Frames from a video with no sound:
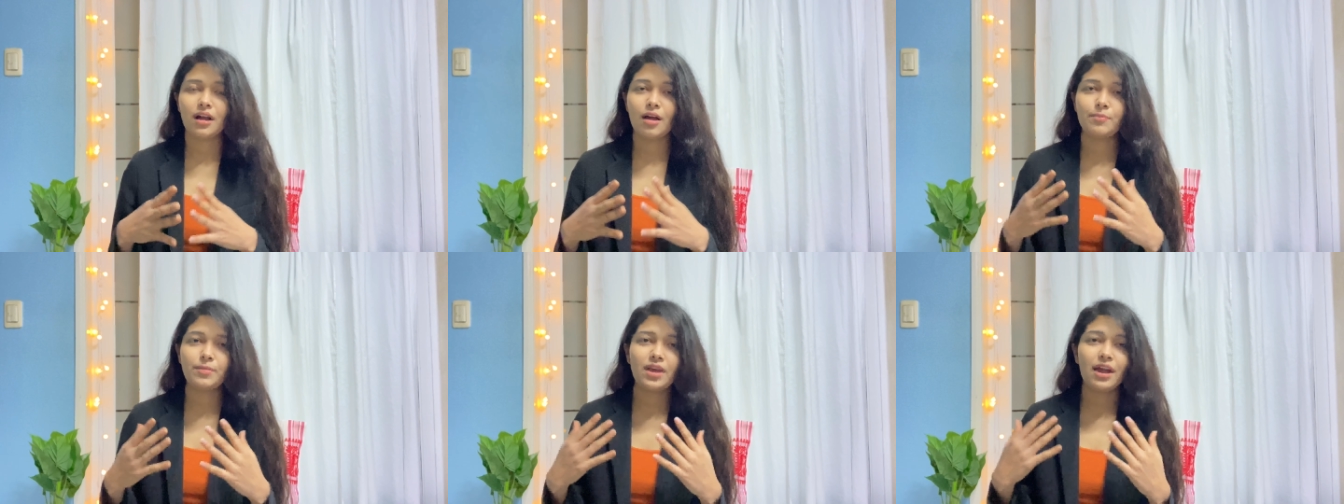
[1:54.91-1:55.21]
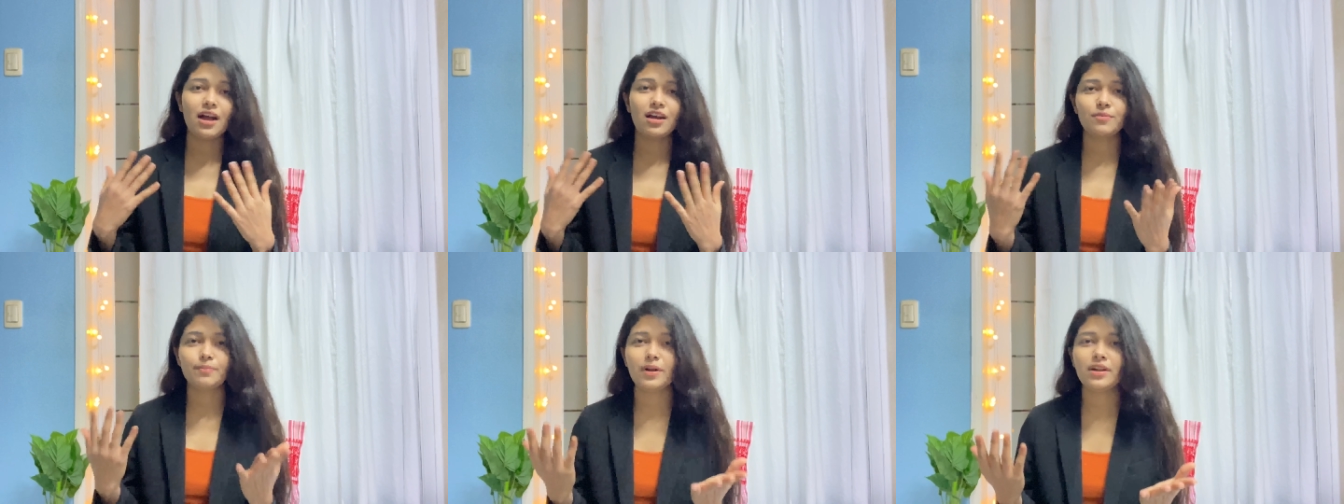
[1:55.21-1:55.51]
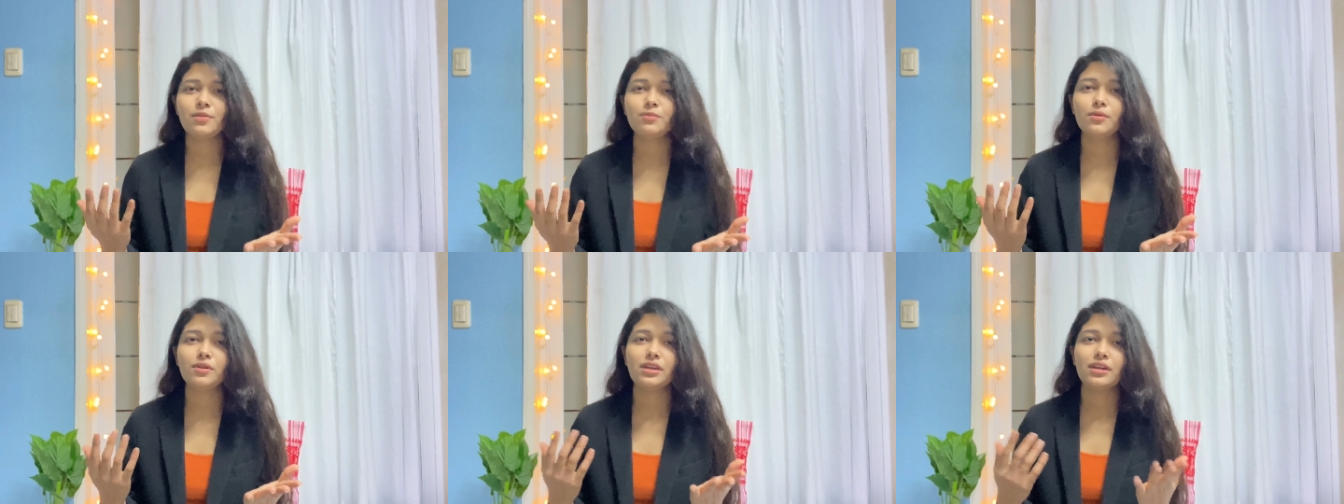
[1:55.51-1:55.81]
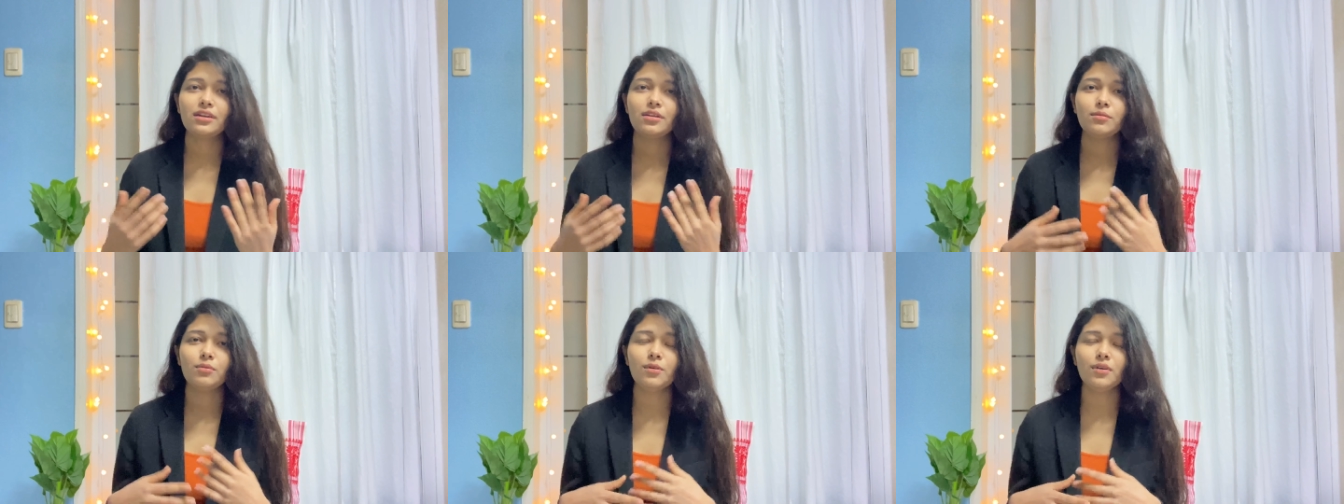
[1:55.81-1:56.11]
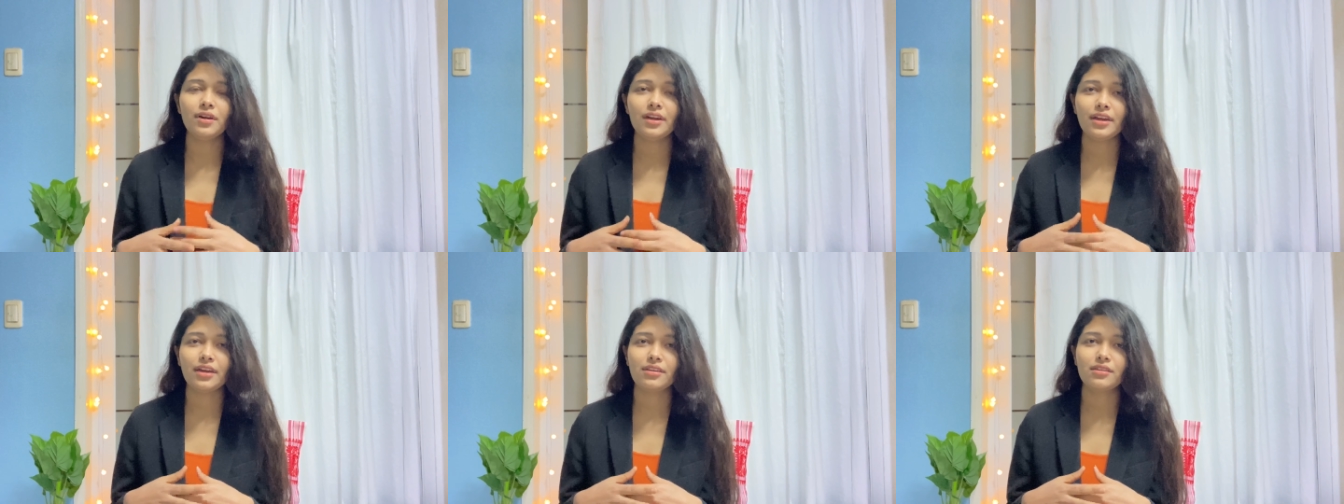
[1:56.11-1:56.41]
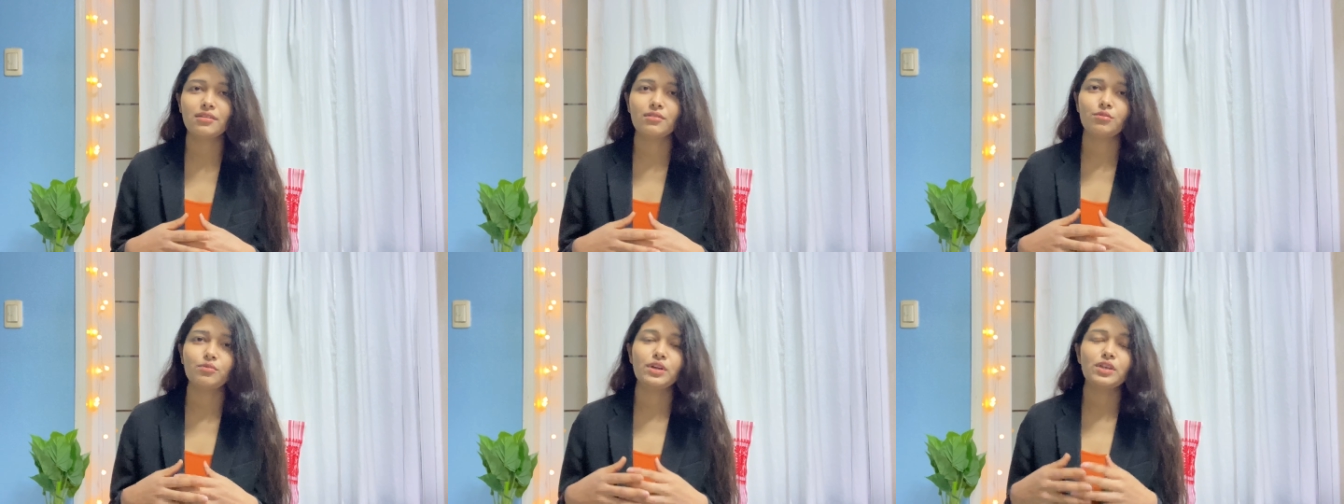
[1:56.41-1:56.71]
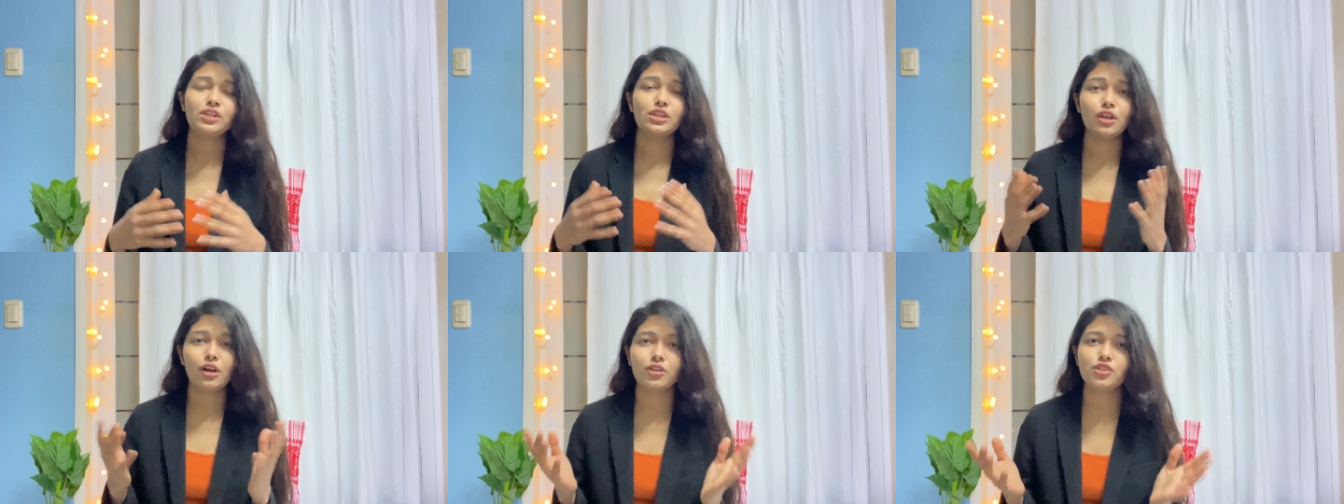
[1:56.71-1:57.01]
ami agbaribo lagibo and
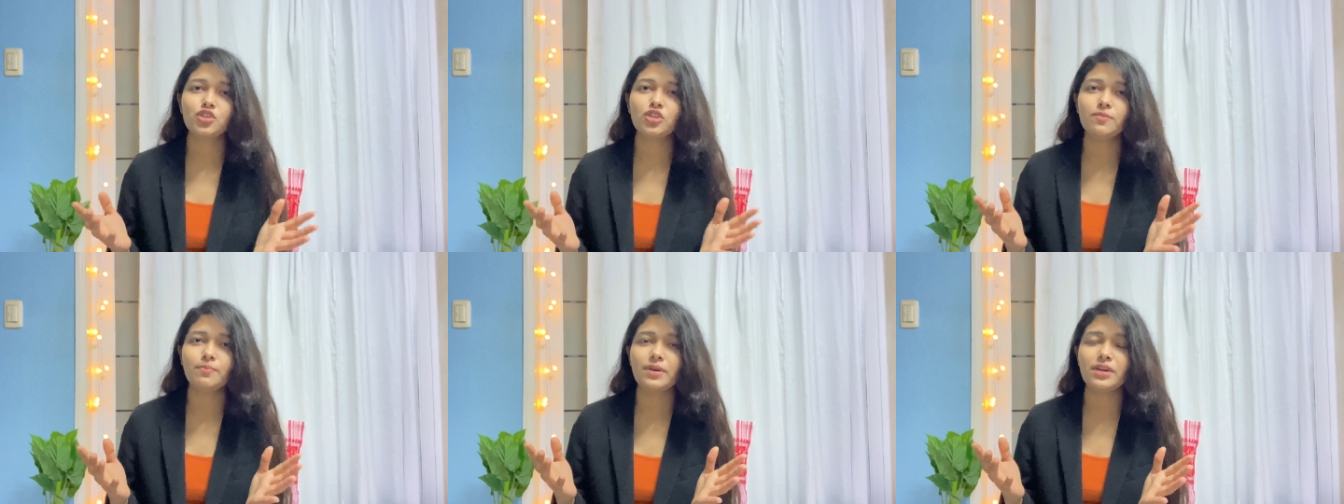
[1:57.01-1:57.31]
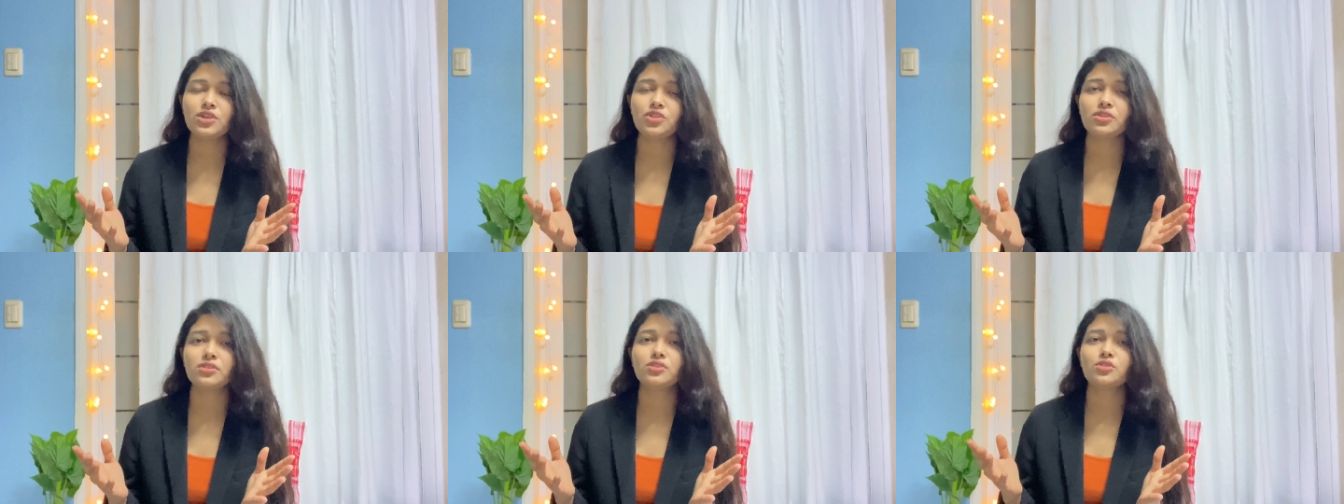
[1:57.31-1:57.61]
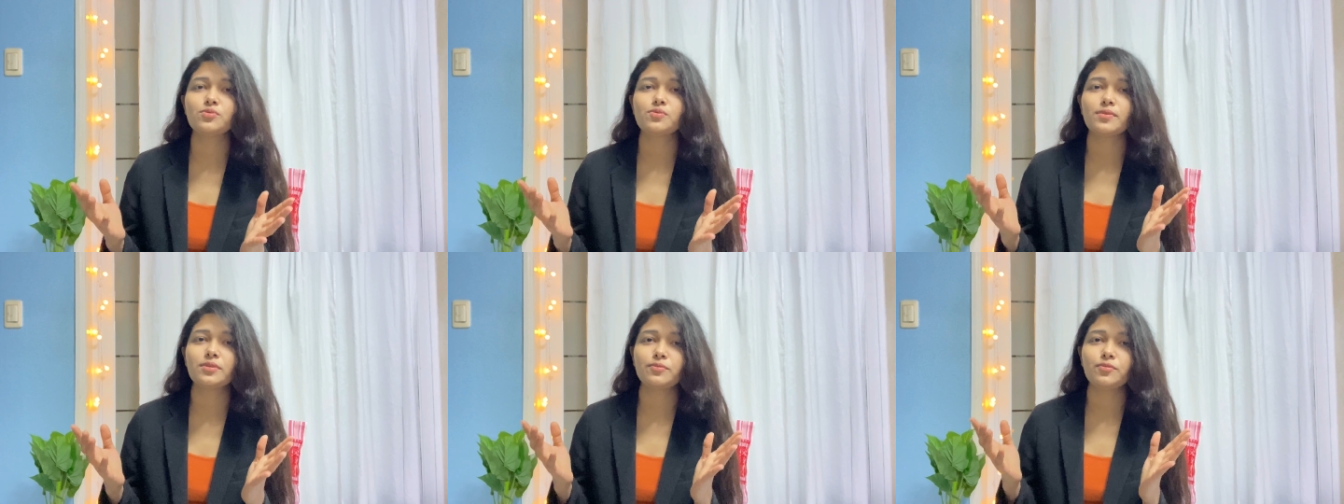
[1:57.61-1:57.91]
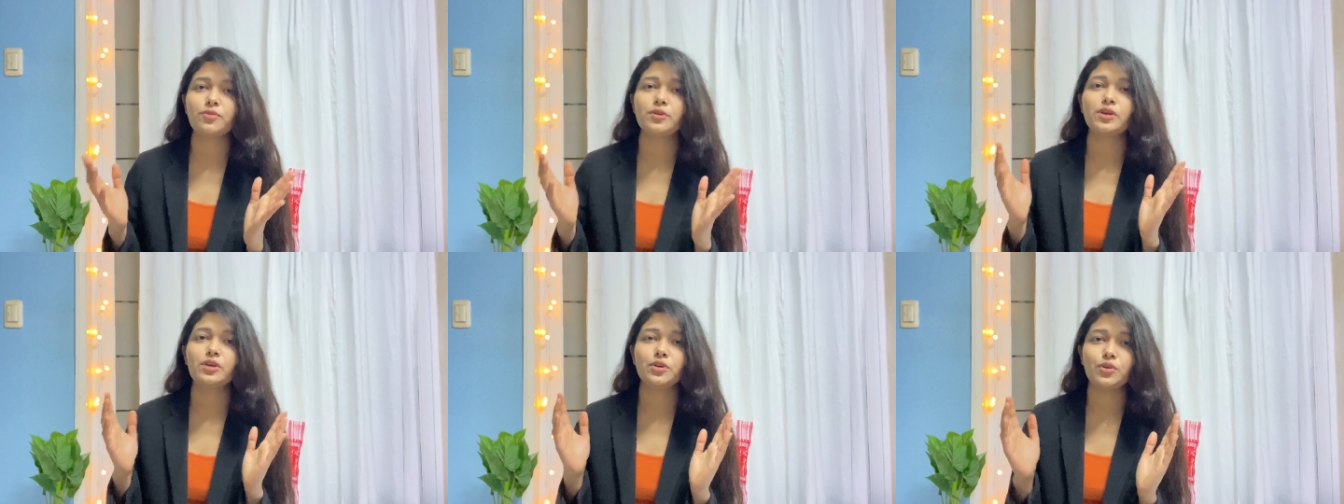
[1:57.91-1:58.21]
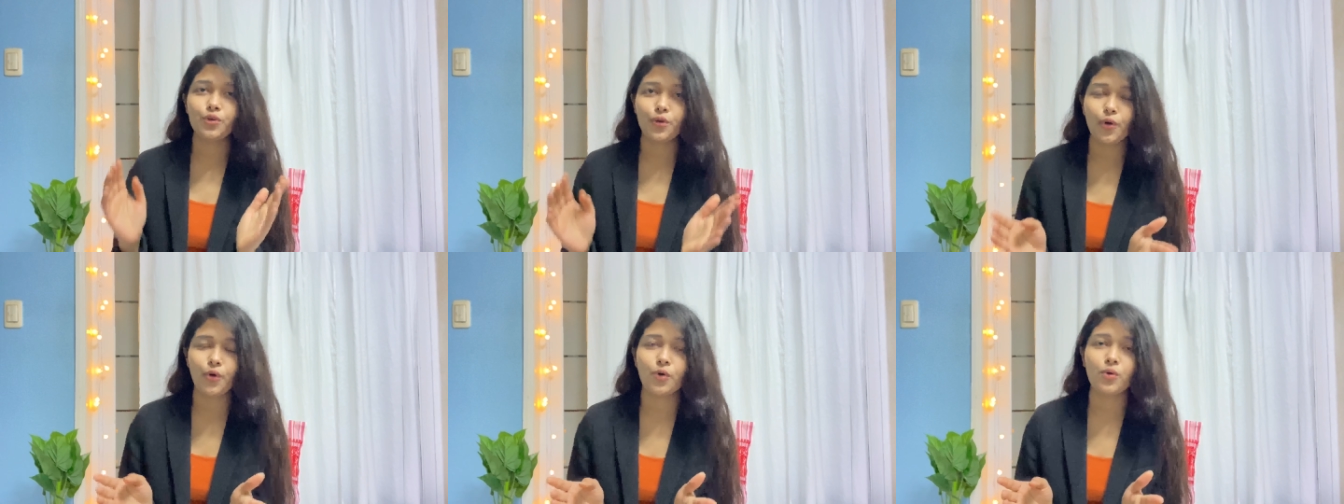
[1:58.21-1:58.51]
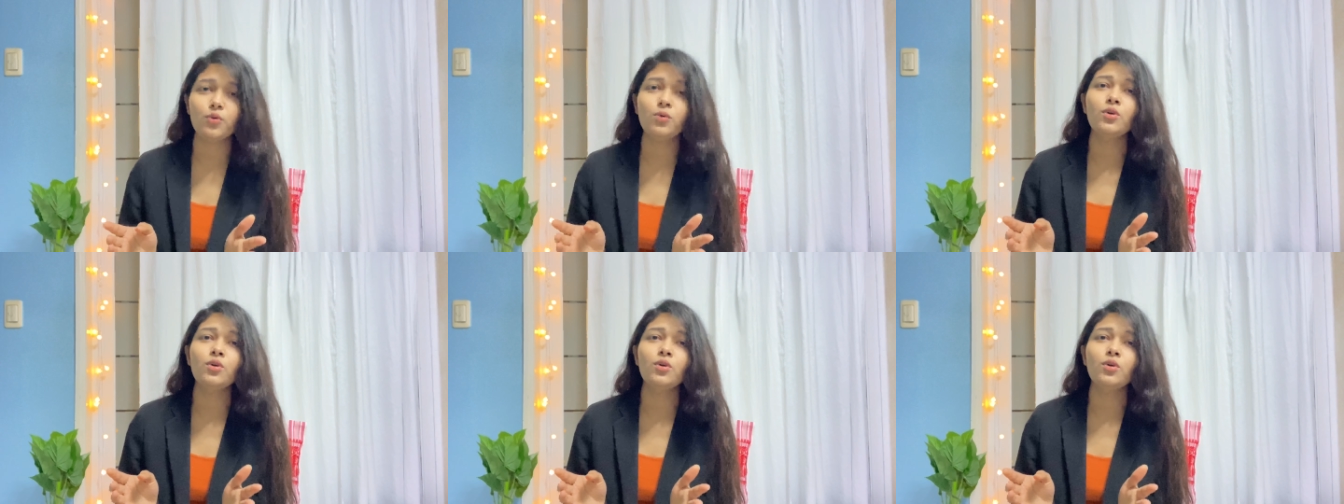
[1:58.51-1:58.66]
with lots of patience if we go